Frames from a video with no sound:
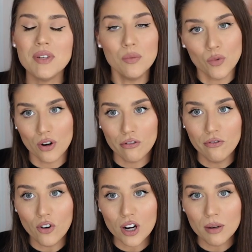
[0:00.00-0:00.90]
be more
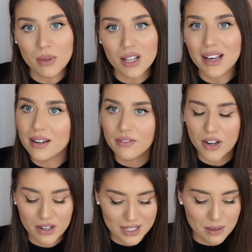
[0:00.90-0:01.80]
formal and
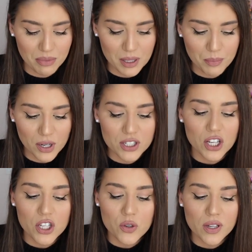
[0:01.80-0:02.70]
very simply put,
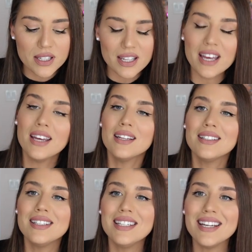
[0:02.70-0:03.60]
you could say
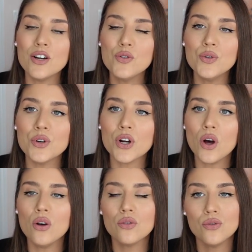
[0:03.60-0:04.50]
Ti
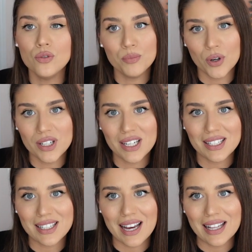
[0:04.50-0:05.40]
auguro un buon
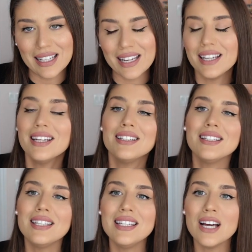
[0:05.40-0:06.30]
Natale.
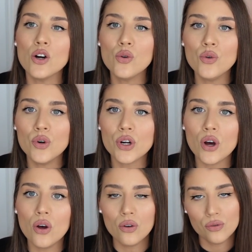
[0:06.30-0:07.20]
Ti
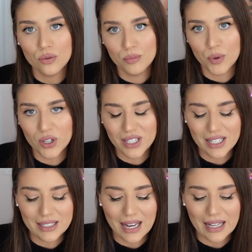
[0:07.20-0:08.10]
auguro un buon
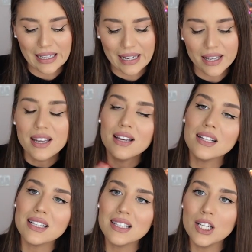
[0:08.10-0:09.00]
Natale.
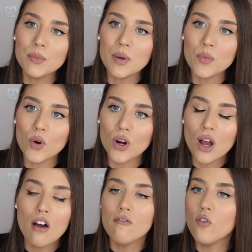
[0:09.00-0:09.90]
It's a little bit
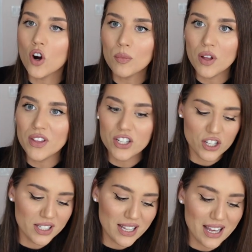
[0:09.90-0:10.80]
more formal than
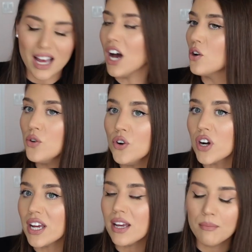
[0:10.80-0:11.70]
just saying
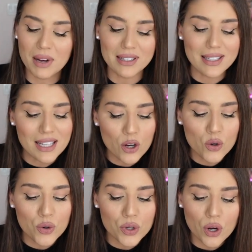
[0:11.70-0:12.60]
auguri, but Ti
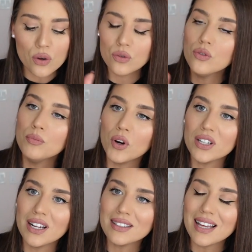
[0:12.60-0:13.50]
auguro un
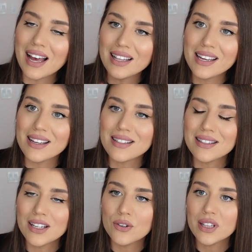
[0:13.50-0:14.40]
buon Natale is
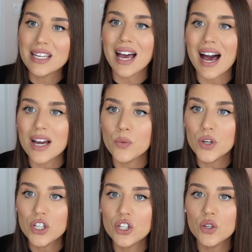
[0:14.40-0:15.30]
literally I
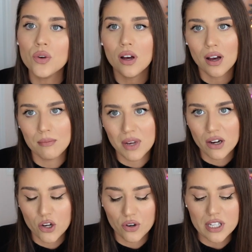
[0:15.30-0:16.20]
wish you a
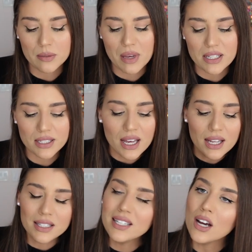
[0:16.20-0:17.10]
Merry Christmas.
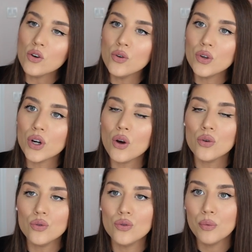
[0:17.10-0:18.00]
Ti
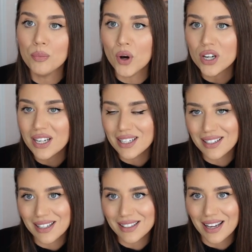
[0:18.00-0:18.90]
auguro un buon
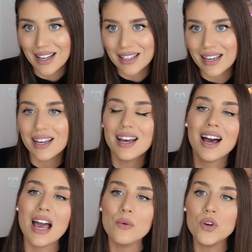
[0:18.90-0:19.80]
Natale.
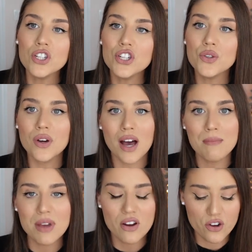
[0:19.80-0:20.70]
I wish you a
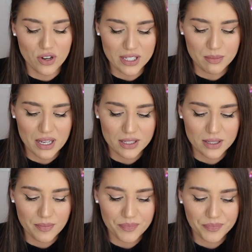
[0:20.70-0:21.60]
Merry Christmas.